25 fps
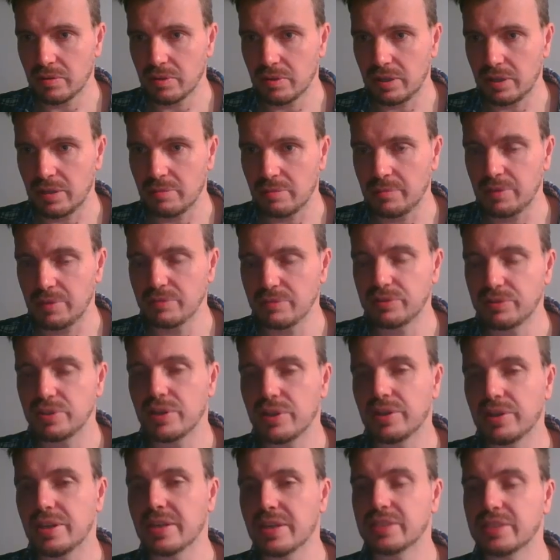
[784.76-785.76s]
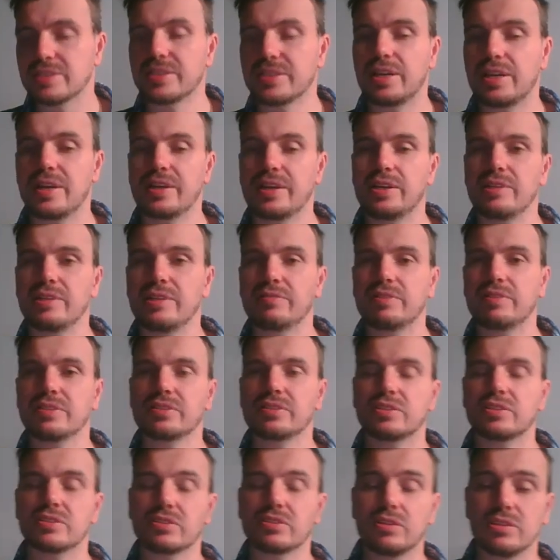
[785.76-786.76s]
if you don't understand any of this,
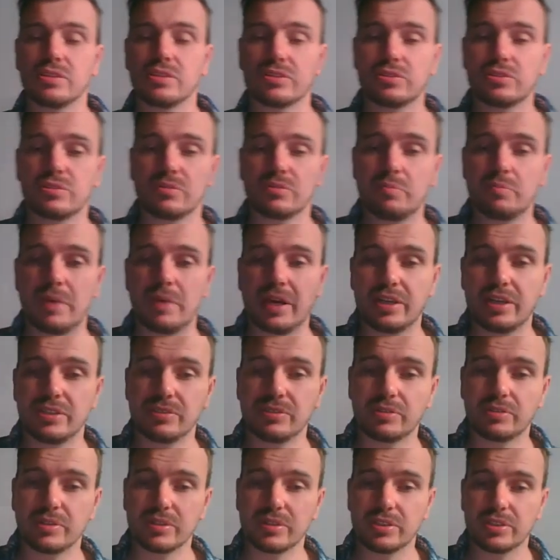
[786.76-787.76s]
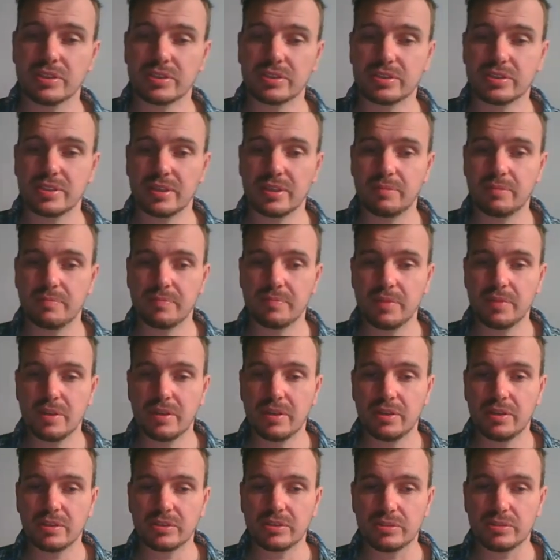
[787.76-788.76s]
it's not too bad. You can just do
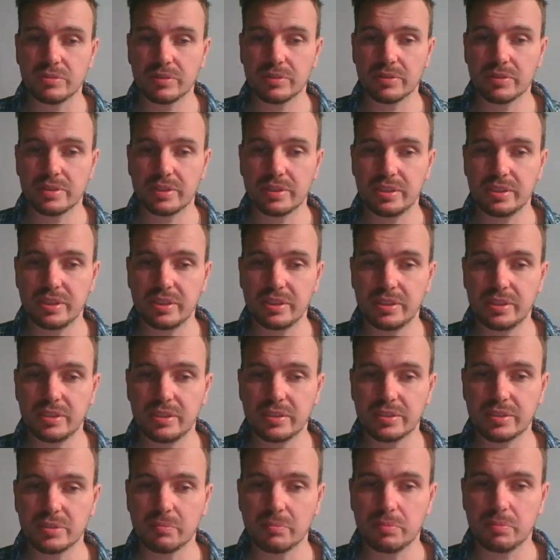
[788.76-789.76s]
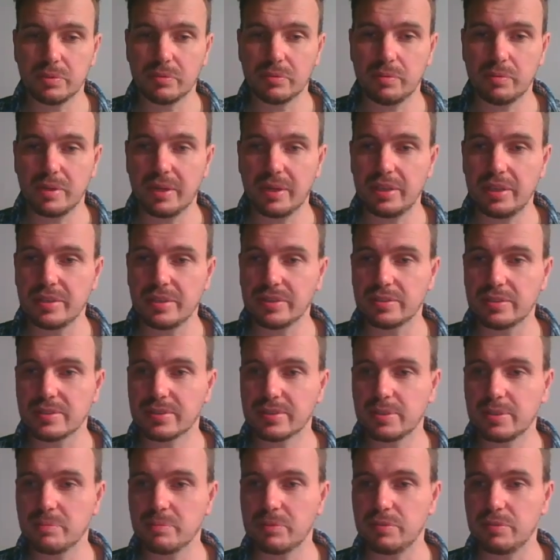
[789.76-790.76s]
it the simpler way and
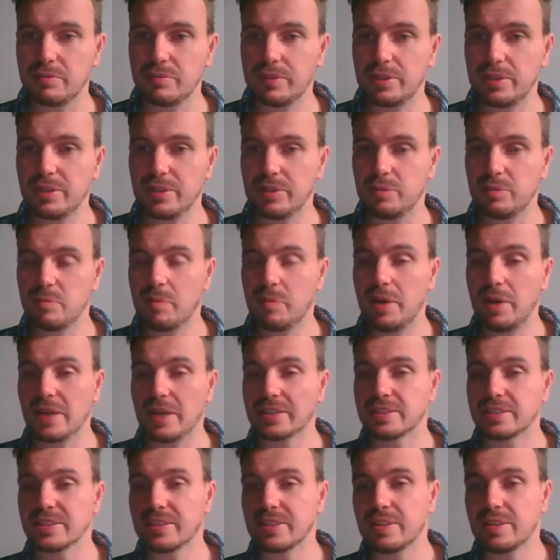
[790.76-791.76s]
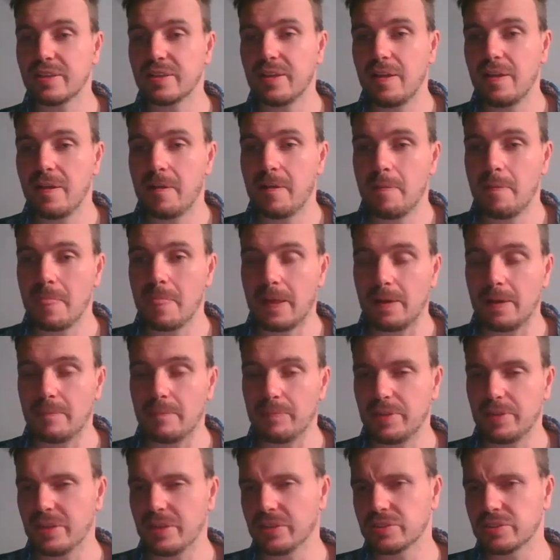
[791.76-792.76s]
skip the video. But
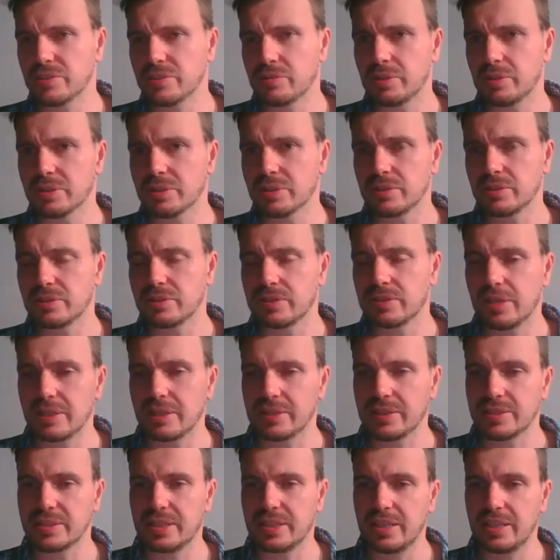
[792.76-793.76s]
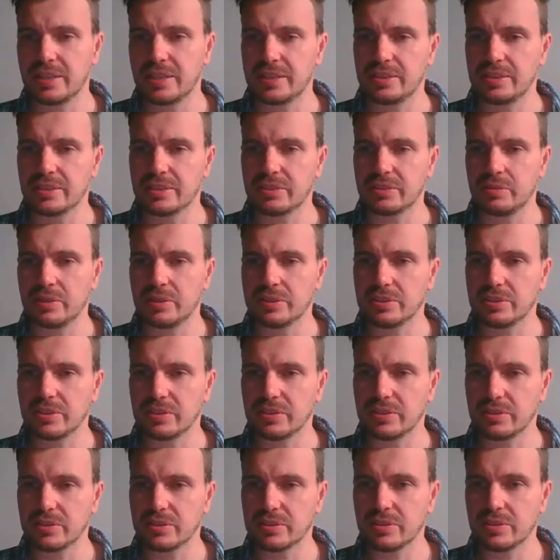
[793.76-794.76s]
it is always good to understand these
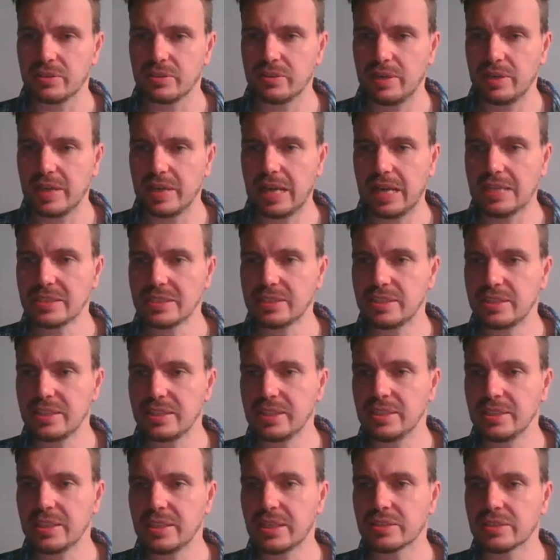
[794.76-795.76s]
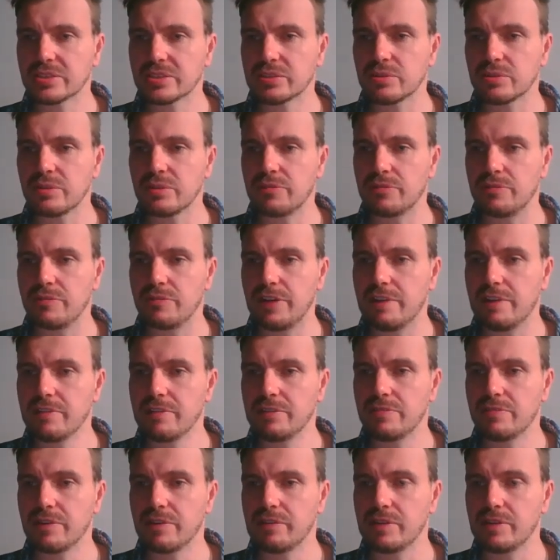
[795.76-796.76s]
questions. So as t gets to a
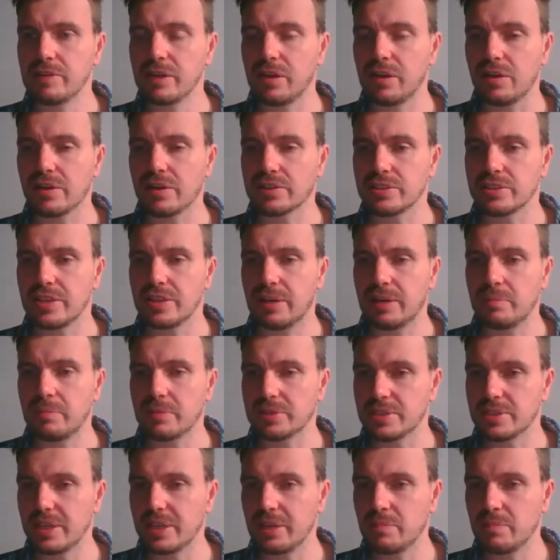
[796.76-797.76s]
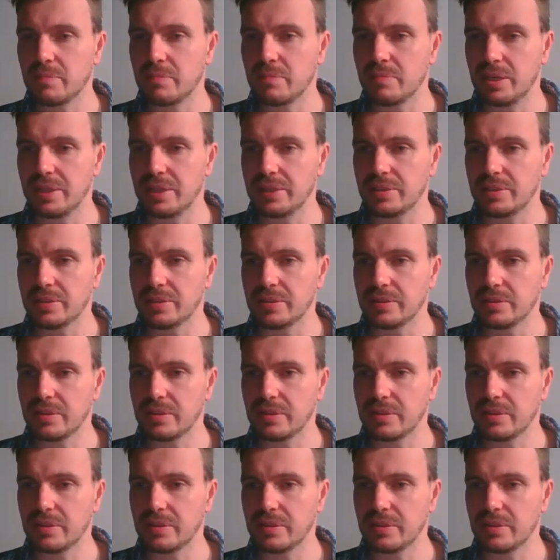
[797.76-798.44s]
very, very large number, say a million,